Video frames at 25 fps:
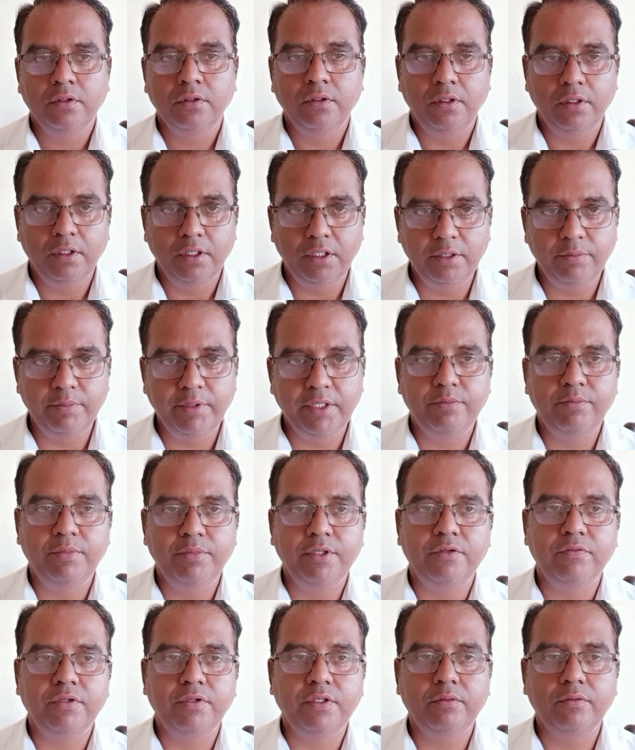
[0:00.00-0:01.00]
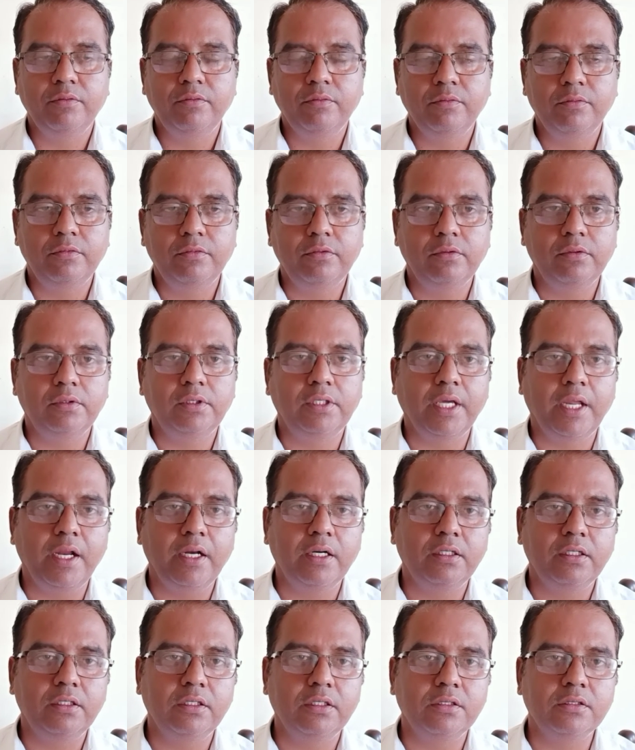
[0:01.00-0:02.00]
Debate between
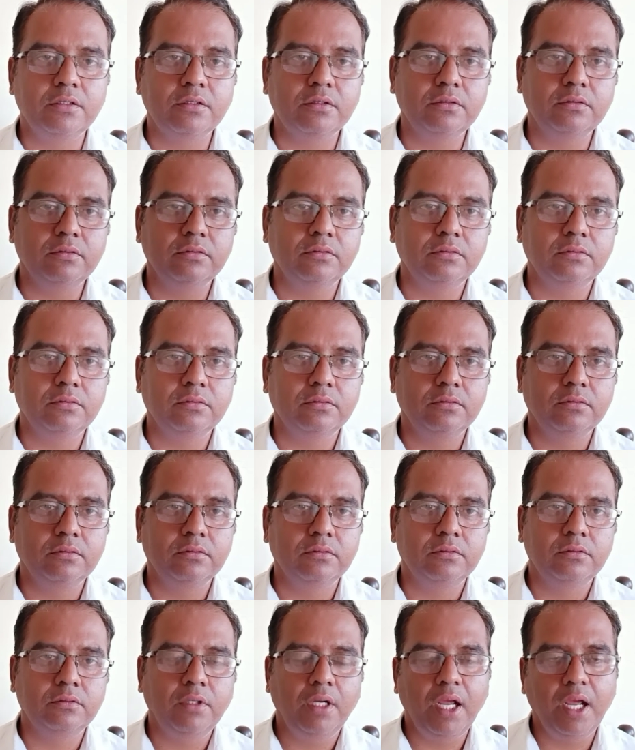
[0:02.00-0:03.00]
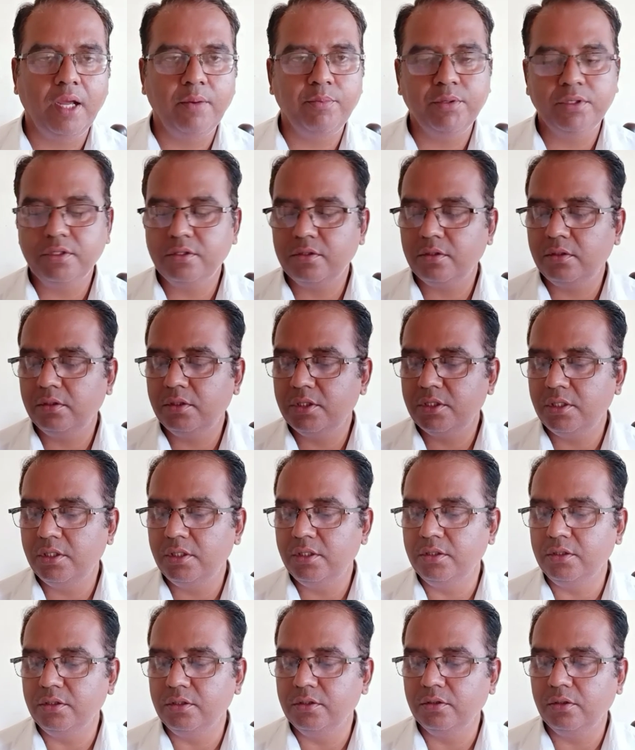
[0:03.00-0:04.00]
characters happens on the
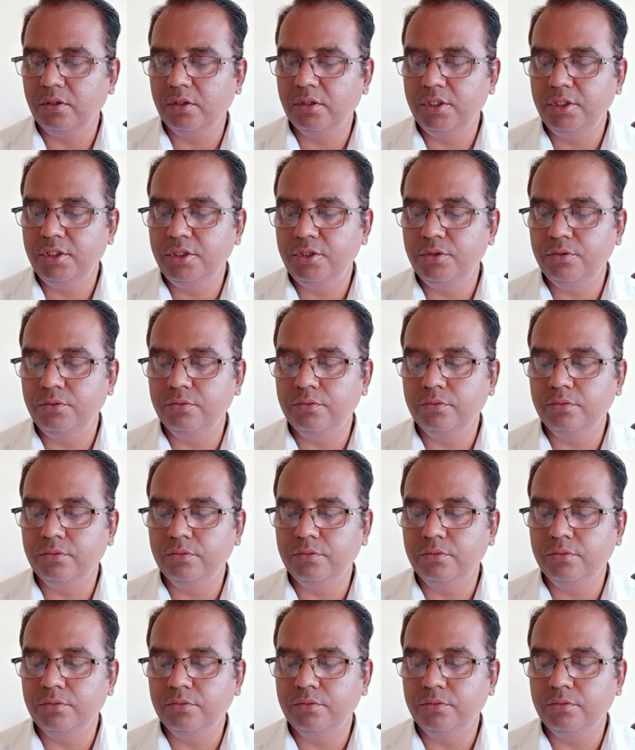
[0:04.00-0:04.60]
stage, on the issue,